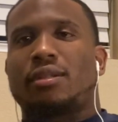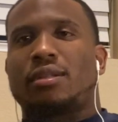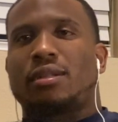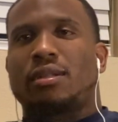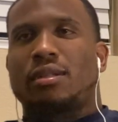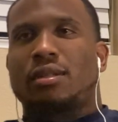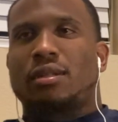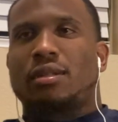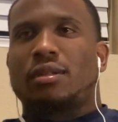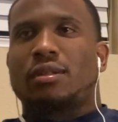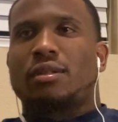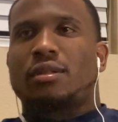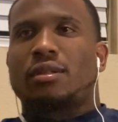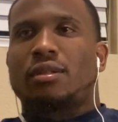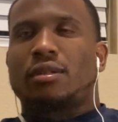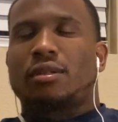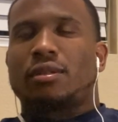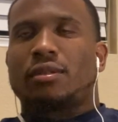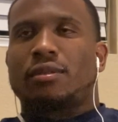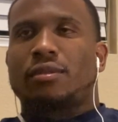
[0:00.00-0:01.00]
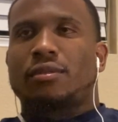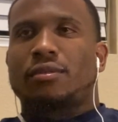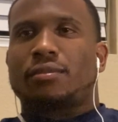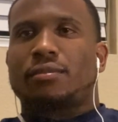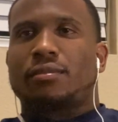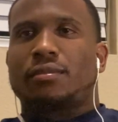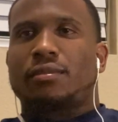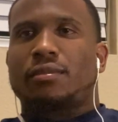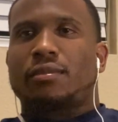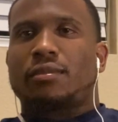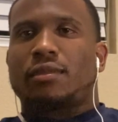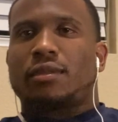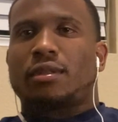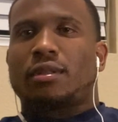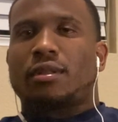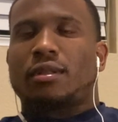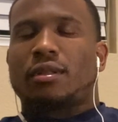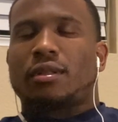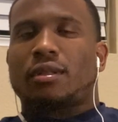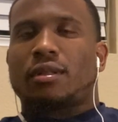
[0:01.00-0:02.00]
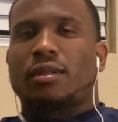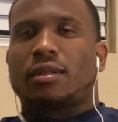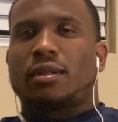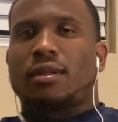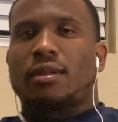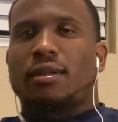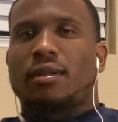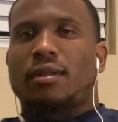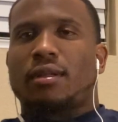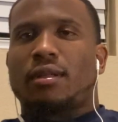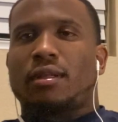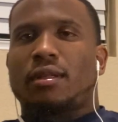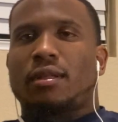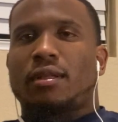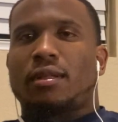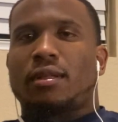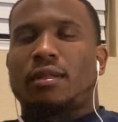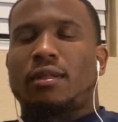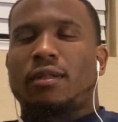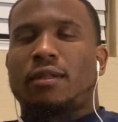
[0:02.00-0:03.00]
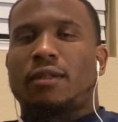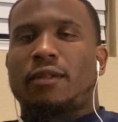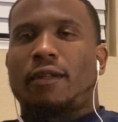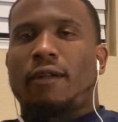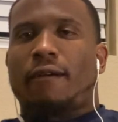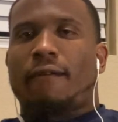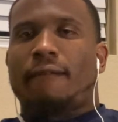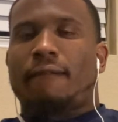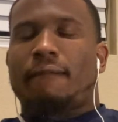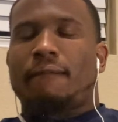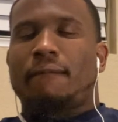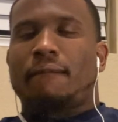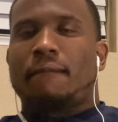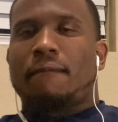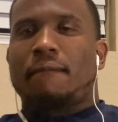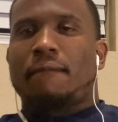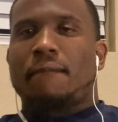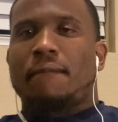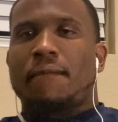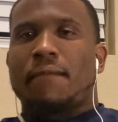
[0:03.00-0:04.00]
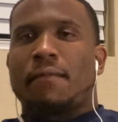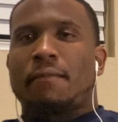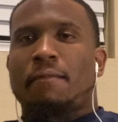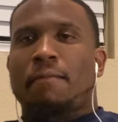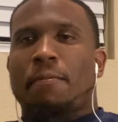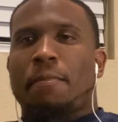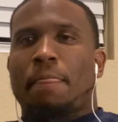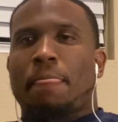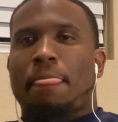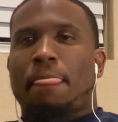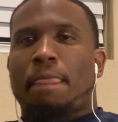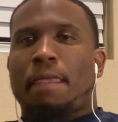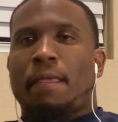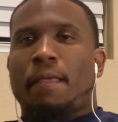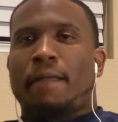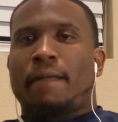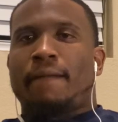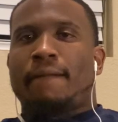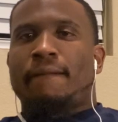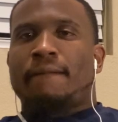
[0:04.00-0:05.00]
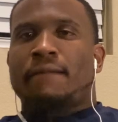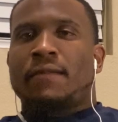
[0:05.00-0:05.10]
[no speech]